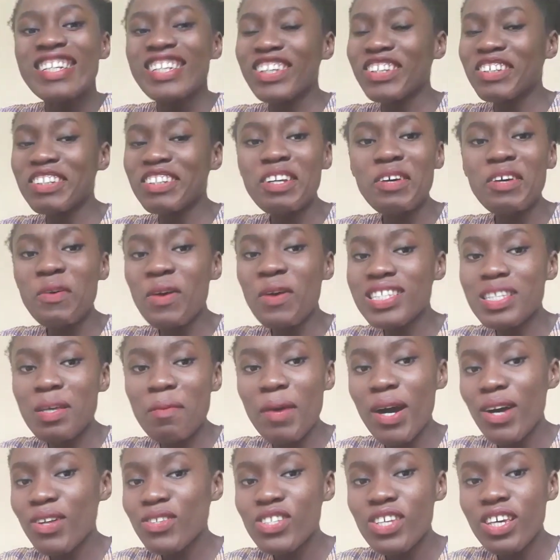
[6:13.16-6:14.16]
what's
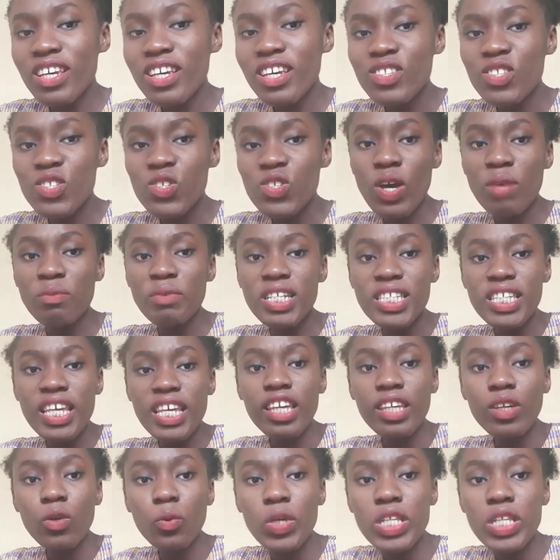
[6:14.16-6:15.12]
about to hit you. I'm just saying,